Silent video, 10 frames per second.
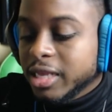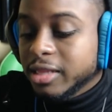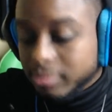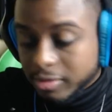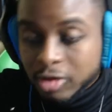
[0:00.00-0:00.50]

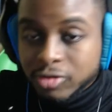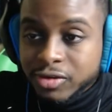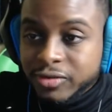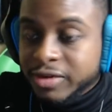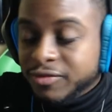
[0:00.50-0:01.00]
and
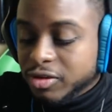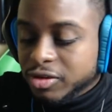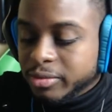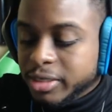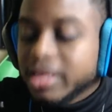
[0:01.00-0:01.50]
goes over there for a
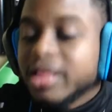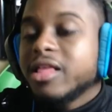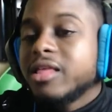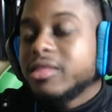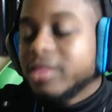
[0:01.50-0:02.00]
little bit.
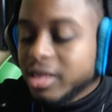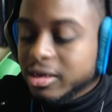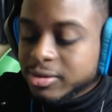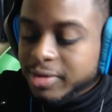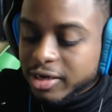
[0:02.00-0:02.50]
Then he
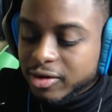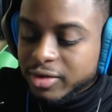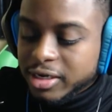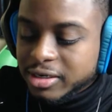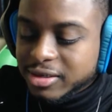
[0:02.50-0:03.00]
comes back
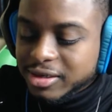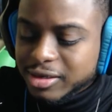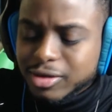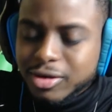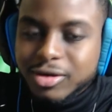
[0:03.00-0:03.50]
over here and he's like,